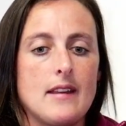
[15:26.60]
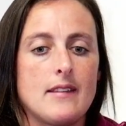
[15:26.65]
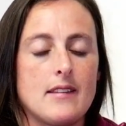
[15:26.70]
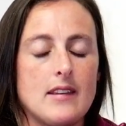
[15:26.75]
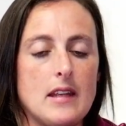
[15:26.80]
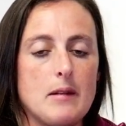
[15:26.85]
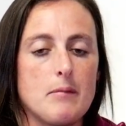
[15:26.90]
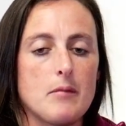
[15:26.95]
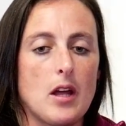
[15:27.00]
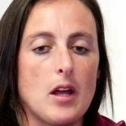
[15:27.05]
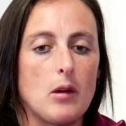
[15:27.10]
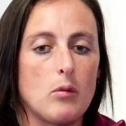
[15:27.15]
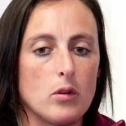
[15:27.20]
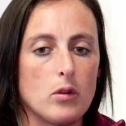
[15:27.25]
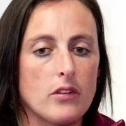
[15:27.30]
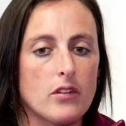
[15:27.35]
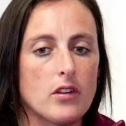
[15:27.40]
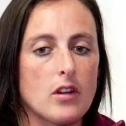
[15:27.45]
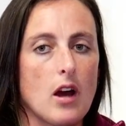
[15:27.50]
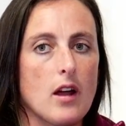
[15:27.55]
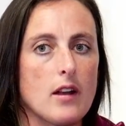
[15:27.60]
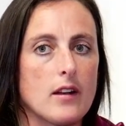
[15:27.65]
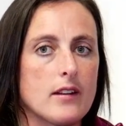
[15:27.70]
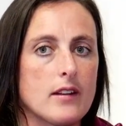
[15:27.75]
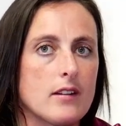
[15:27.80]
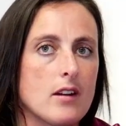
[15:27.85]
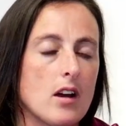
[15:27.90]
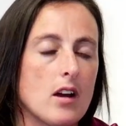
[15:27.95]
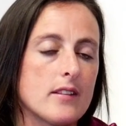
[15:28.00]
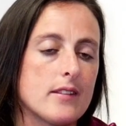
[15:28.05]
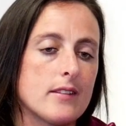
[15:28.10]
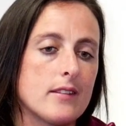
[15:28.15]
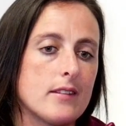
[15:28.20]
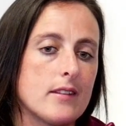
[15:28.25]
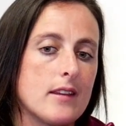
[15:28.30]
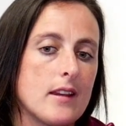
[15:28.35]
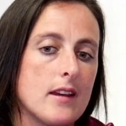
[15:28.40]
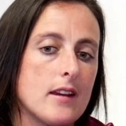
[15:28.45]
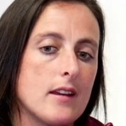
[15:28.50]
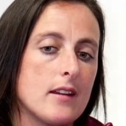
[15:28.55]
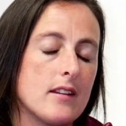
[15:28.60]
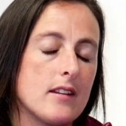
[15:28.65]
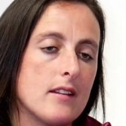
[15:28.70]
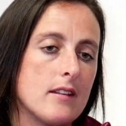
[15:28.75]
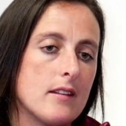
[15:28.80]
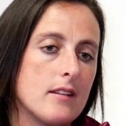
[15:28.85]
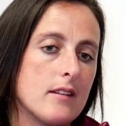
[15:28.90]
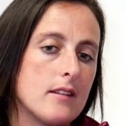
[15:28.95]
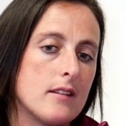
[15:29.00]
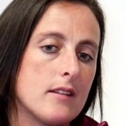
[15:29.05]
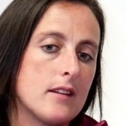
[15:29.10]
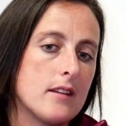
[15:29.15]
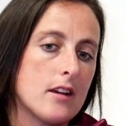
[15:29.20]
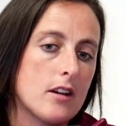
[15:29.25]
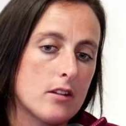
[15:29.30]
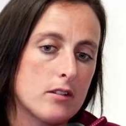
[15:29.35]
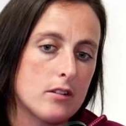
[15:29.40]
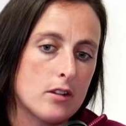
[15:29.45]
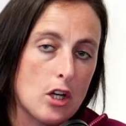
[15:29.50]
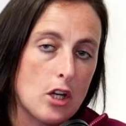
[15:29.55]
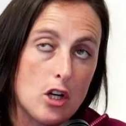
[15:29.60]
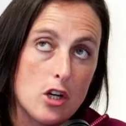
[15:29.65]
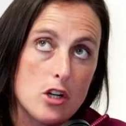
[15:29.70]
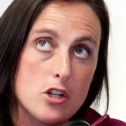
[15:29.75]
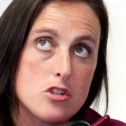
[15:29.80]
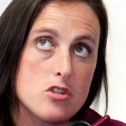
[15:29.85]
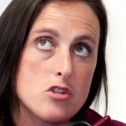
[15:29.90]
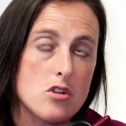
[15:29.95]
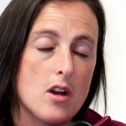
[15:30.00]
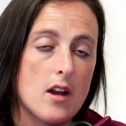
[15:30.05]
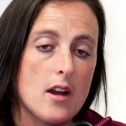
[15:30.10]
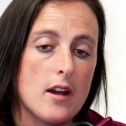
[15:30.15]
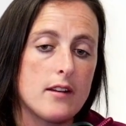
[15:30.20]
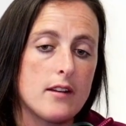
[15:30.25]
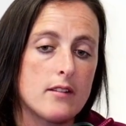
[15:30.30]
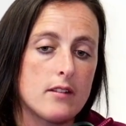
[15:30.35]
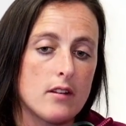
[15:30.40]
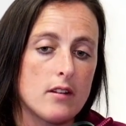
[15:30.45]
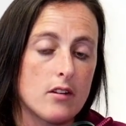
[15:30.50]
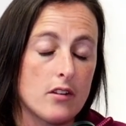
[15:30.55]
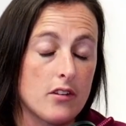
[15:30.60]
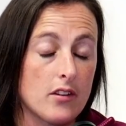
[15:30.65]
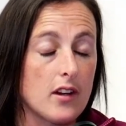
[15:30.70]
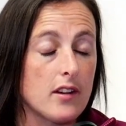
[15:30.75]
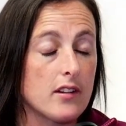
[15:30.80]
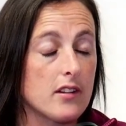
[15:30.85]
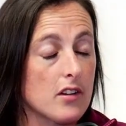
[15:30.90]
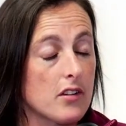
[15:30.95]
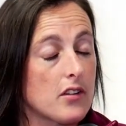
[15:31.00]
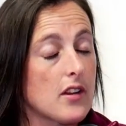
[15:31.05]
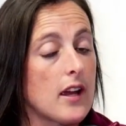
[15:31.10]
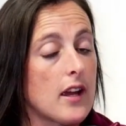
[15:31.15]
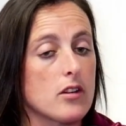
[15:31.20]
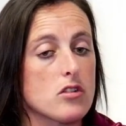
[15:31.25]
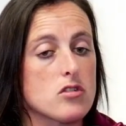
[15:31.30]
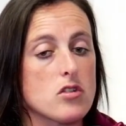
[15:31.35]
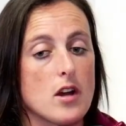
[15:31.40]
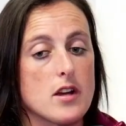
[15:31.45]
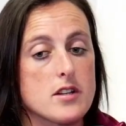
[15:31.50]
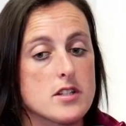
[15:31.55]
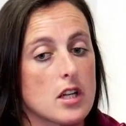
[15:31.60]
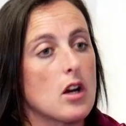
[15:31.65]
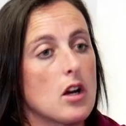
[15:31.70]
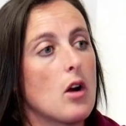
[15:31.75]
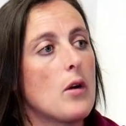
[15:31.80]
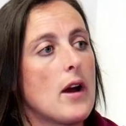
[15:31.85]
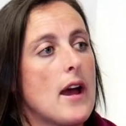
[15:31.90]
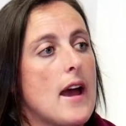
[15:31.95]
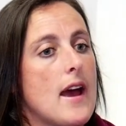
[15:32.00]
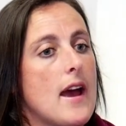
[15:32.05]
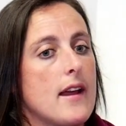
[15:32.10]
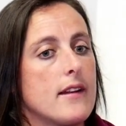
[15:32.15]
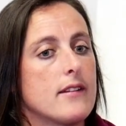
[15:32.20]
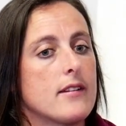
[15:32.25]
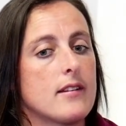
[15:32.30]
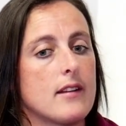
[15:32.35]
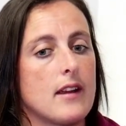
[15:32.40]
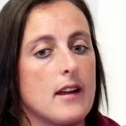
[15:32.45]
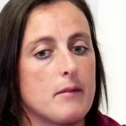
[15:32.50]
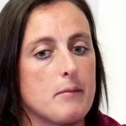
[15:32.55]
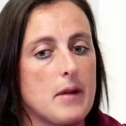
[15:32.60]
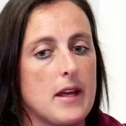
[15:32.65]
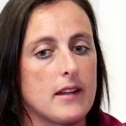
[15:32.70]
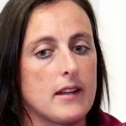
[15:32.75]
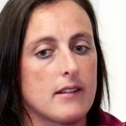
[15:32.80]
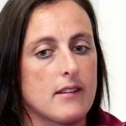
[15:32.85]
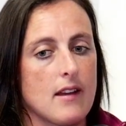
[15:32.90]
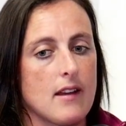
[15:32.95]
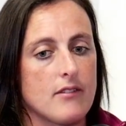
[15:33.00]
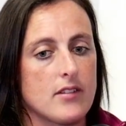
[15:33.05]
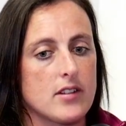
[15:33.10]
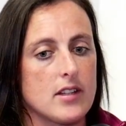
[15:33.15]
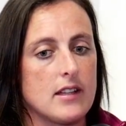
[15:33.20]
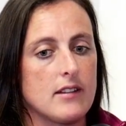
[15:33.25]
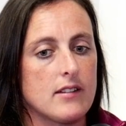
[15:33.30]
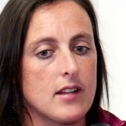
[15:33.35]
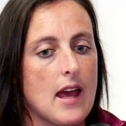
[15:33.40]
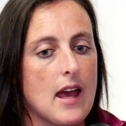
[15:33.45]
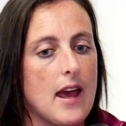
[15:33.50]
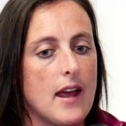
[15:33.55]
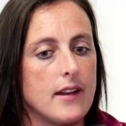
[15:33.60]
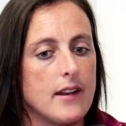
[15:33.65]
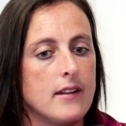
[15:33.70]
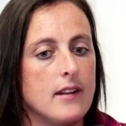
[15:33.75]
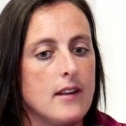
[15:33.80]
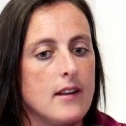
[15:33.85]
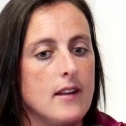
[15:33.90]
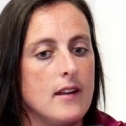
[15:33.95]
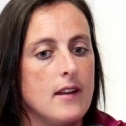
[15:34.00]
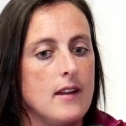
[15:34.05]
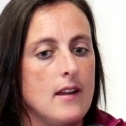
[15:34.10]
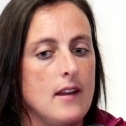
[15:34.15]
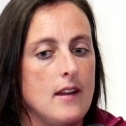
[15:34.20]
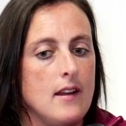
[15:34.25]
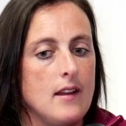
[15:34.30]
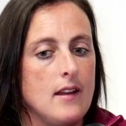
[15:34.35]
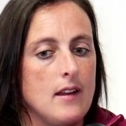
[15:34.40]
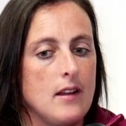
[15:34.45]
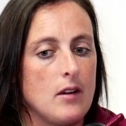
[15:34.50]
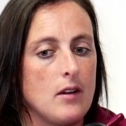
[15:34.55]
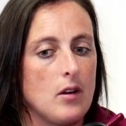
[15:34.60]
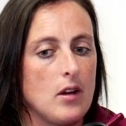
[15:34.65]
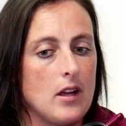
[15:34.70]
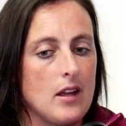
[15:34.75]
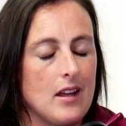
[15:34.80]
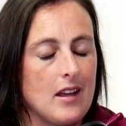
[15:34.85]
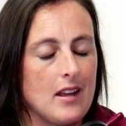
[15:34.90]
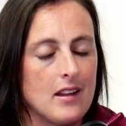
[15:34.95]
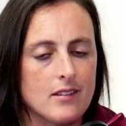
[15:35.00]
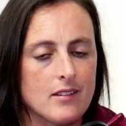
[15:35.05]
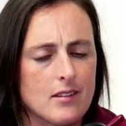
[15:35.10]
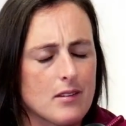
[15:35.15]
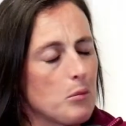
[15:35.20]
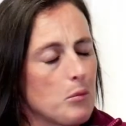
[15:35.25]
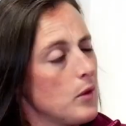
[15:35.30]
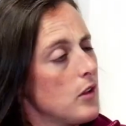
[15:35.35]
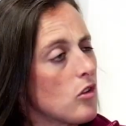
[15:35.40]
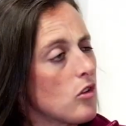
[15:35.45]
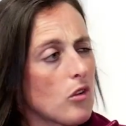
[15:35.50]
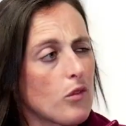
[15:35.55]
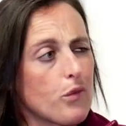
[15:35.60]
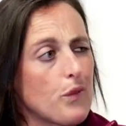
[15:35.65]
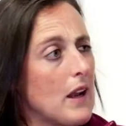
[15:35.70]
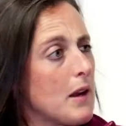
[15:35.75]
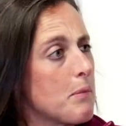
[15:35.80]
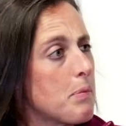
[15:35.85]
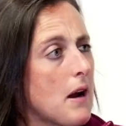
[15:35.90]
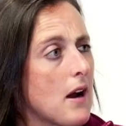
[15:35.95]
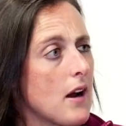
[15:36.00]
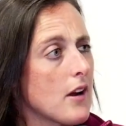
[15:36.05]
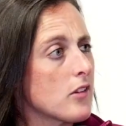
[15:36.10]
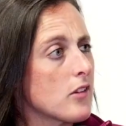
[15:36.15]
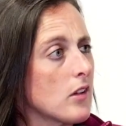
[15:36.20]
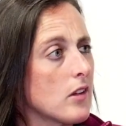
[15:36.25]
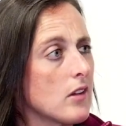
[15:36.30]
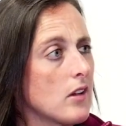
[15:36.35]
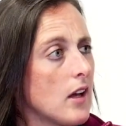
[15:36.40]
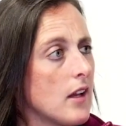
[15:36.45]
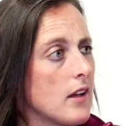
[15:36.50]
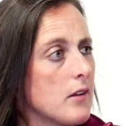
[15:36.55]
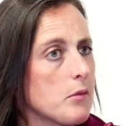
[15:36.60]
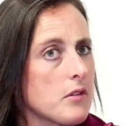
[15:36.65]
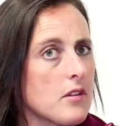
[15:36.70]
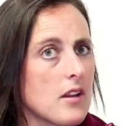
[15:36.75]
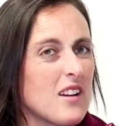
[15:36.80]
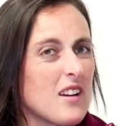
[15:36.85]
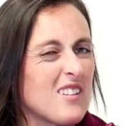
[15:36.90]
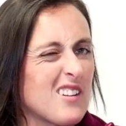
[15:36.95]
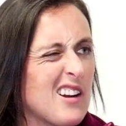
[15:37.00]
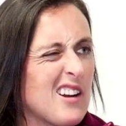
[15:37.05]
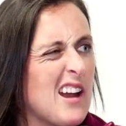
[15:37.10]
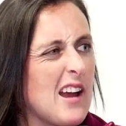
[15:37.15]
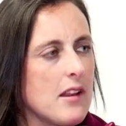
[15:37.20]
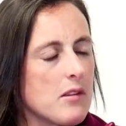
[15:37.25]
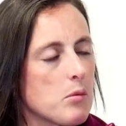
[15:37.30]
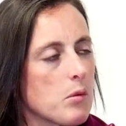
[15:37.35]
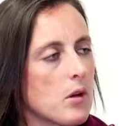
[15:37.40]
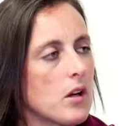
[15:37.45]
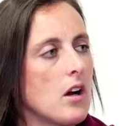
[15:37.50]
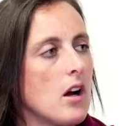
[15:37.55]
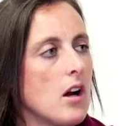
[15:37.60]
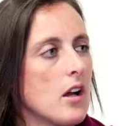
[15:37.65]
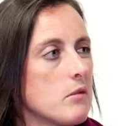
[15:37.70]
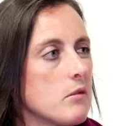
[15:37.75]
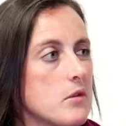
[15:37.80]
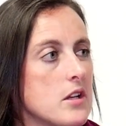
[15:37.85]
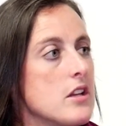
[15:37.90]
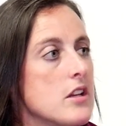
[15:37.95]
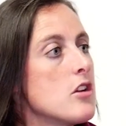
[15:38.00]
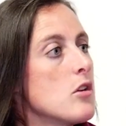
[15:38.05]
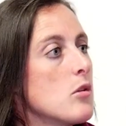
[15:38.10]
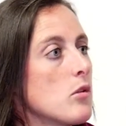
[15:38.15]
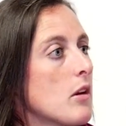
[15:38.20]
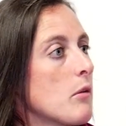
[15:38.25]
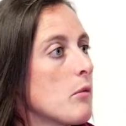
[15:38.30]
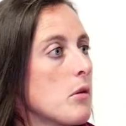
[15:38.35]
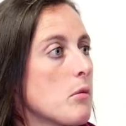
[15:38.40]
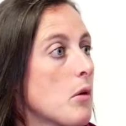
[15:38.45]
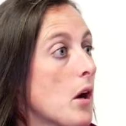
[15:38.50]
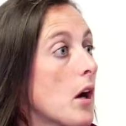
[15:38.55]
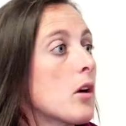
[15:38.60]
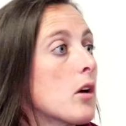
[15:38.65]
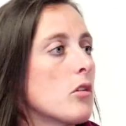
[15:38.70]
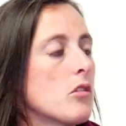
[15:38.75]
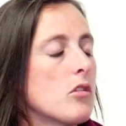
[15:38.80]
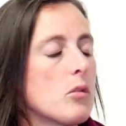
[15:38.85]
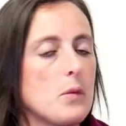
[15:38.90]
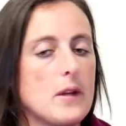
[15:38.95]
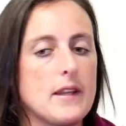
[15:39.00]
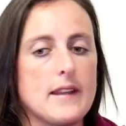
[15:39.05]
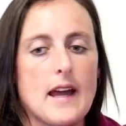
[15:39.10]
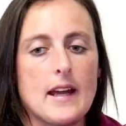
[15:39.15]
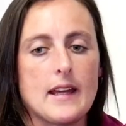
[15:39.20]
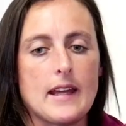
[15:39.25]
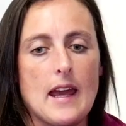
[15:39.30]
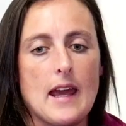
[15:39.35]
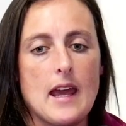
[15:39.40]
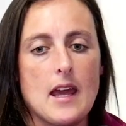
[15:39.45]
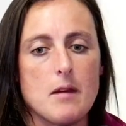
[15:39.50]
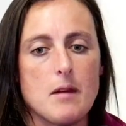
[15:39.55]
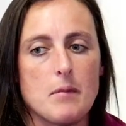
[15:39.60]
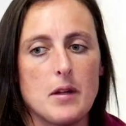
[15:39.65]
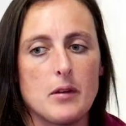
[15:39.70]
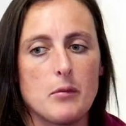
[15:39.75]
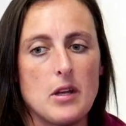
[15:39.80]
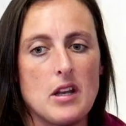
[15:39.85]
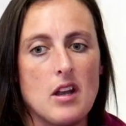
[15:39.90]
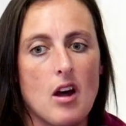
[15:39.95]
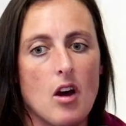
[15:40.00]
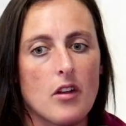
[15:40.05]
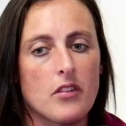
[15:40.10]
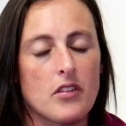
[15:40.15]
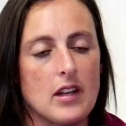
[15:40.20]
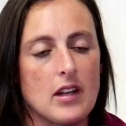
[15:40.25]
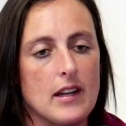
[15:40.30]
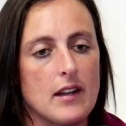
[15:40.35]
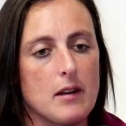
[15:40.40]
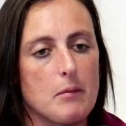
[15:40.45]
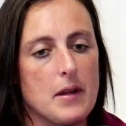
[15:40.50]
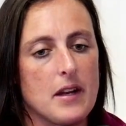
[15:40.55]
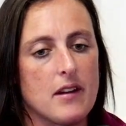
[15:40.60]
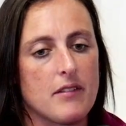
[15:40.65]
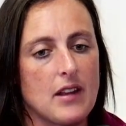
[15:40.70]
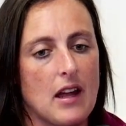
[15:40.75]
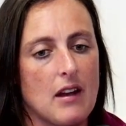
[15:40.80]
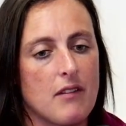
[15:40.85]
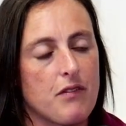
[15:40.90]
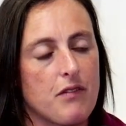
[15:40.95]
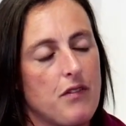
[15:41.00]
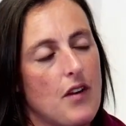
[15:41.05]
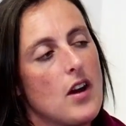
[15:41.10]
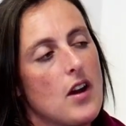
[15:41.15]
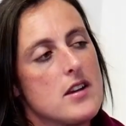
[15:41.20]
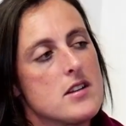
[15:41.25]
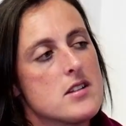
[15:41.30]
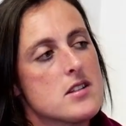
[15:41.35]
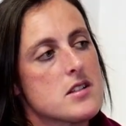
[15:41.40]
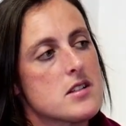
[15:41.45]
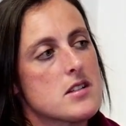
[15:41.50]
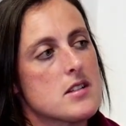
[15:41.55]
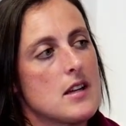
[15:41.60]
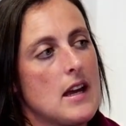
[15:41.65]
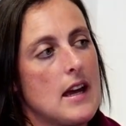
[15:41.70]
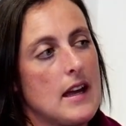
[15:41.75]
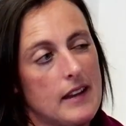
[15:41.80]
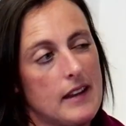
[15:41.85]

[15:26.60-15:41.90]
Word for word: it seemed like once Scotland got the their third try, or sorry, their second try to go ahead and make it seventeen ten, it's, we just fell apart, and, and it was like our heads were gone, and we knew that we weren't going to win that game, and we lost a little bit of that fight